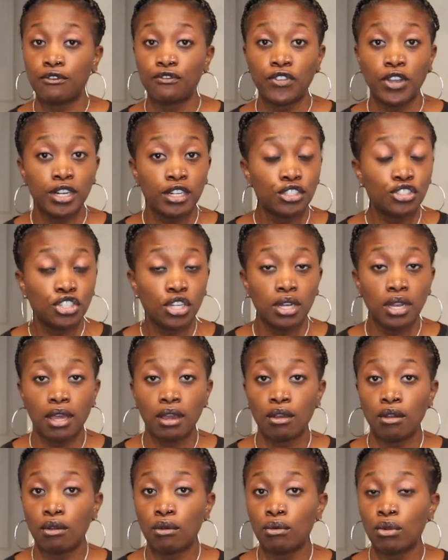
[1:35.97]
furniture
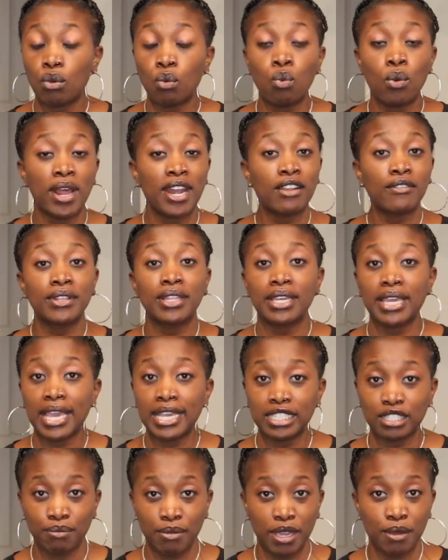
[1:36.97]
loan, whatever the
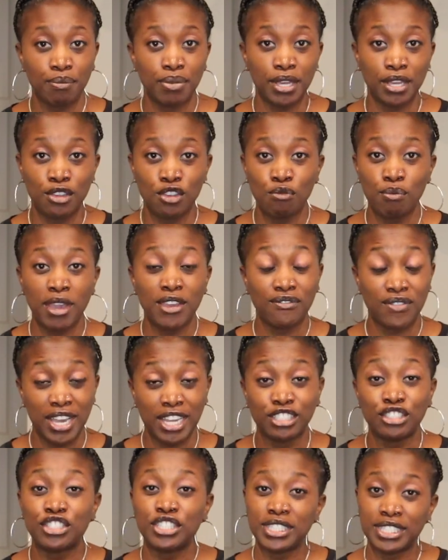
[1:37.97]
case may be, you may
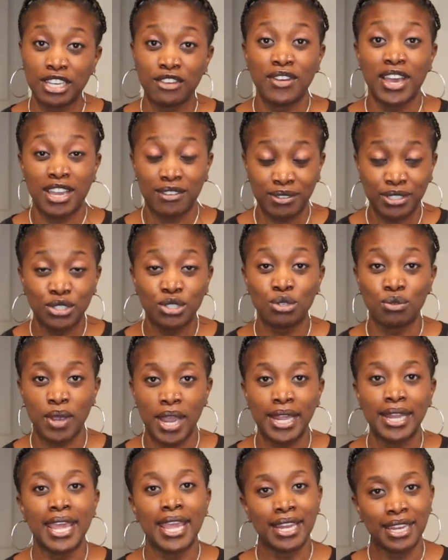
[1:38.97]
find yourself having to
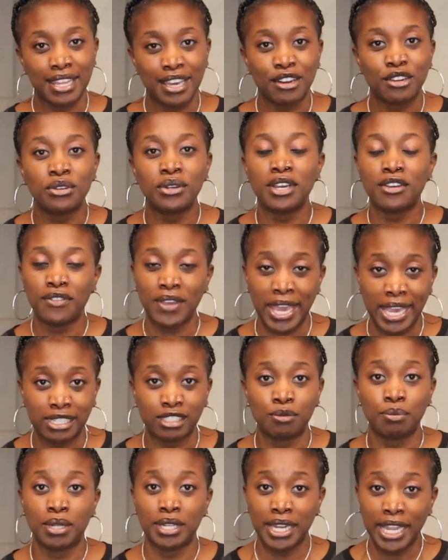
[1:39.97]
write a letter of
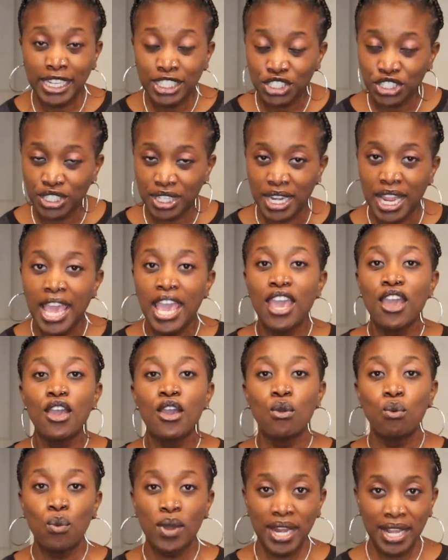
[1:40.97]
explanation
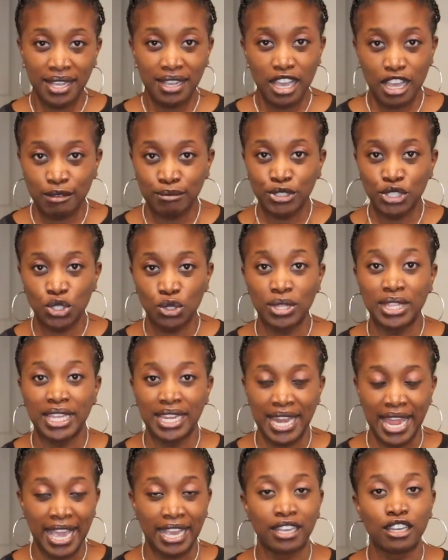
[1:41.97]
when it comes to the
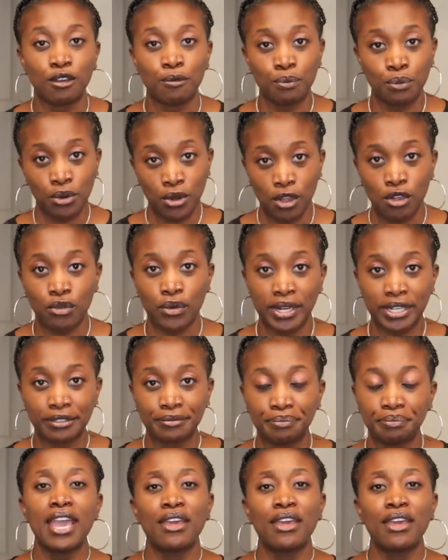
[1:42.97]
Naca program.